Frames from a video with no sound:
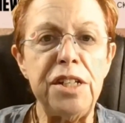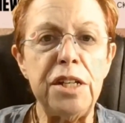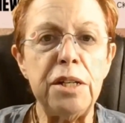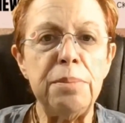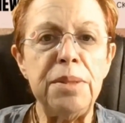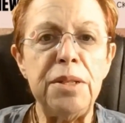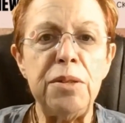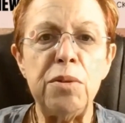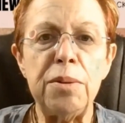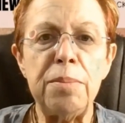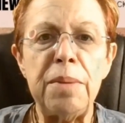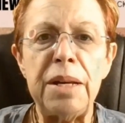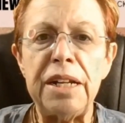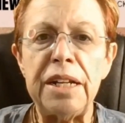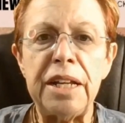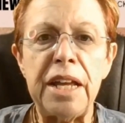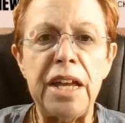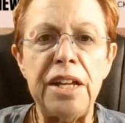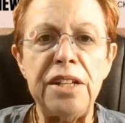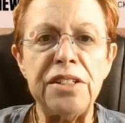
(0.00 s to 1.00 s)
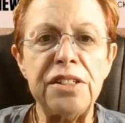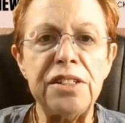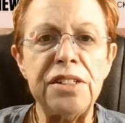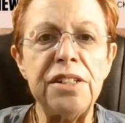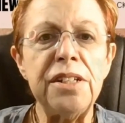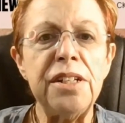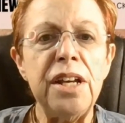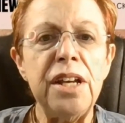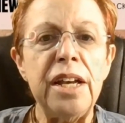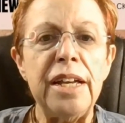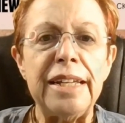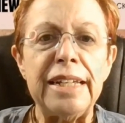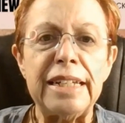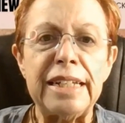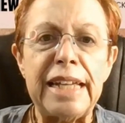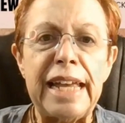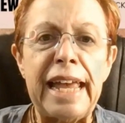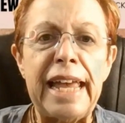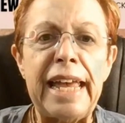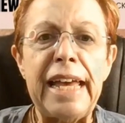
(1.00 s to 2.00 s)
GLP 1 medication
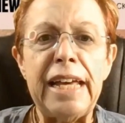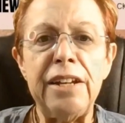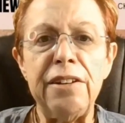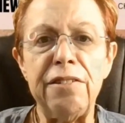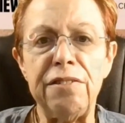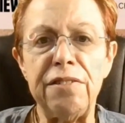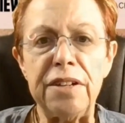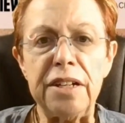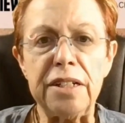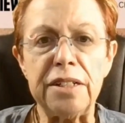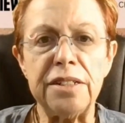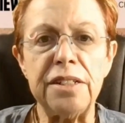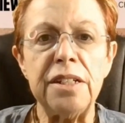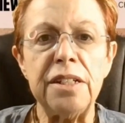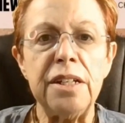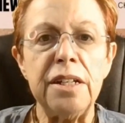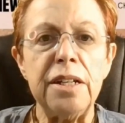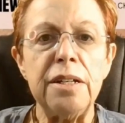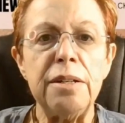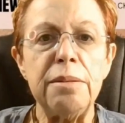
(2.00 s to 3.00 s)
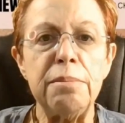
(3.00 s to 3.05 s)
can affect